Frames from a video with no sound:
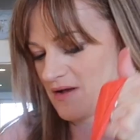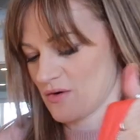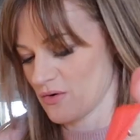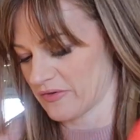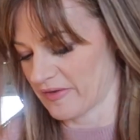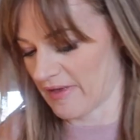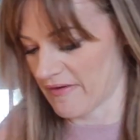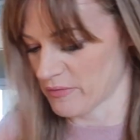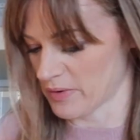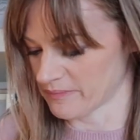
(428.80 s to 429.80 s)
Of course, there's a
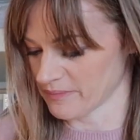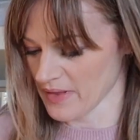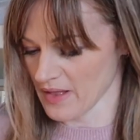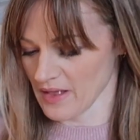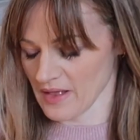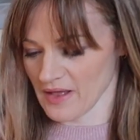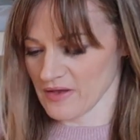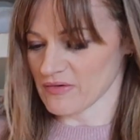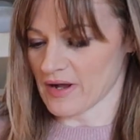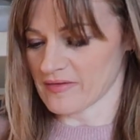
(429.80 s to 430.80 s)
heavy one.
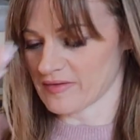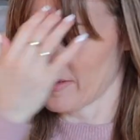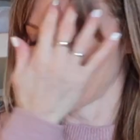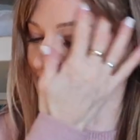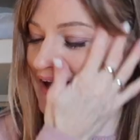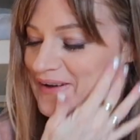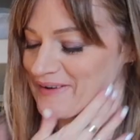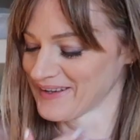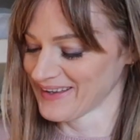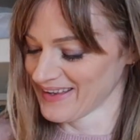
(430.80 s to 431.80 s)
Right, so
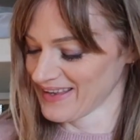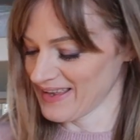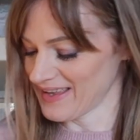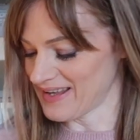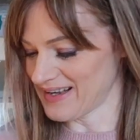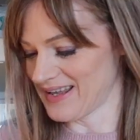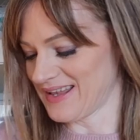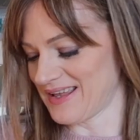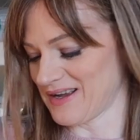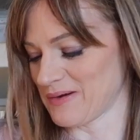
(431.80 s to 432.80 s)
in
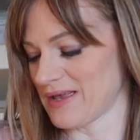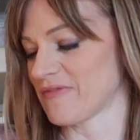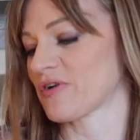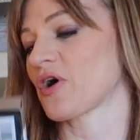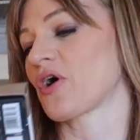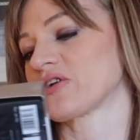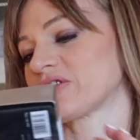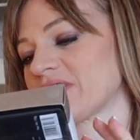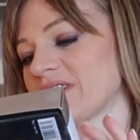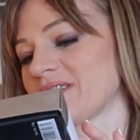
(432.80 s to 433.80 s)
here we have
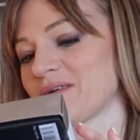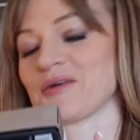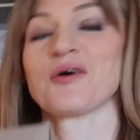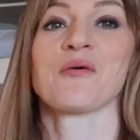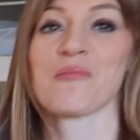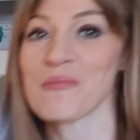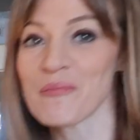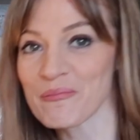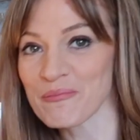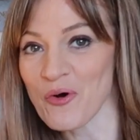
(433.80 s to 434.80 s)
got
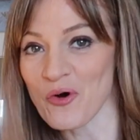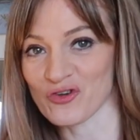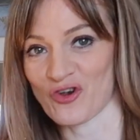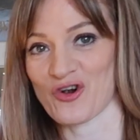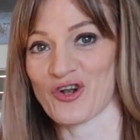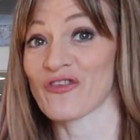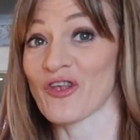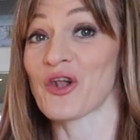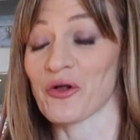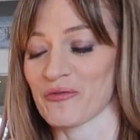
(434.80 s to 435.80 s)
more chocolates,
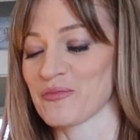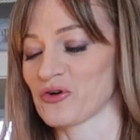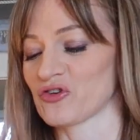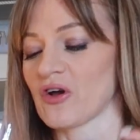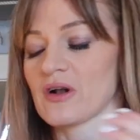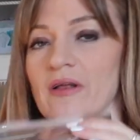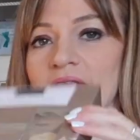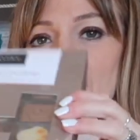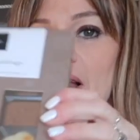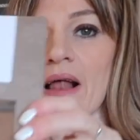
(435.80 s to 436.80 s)
lots more
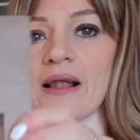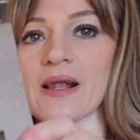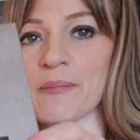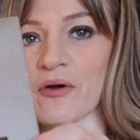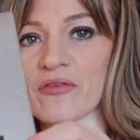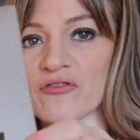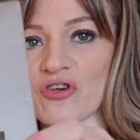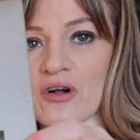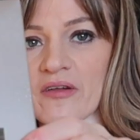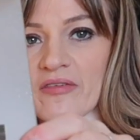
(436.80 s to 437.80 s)
chocolates. Little box of
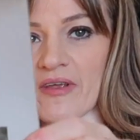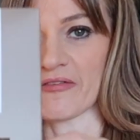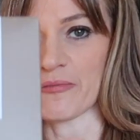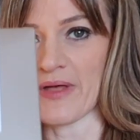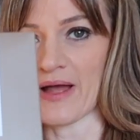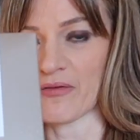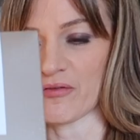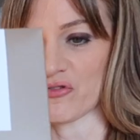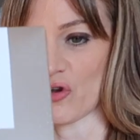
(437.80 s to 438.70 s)
chocolates here from the House of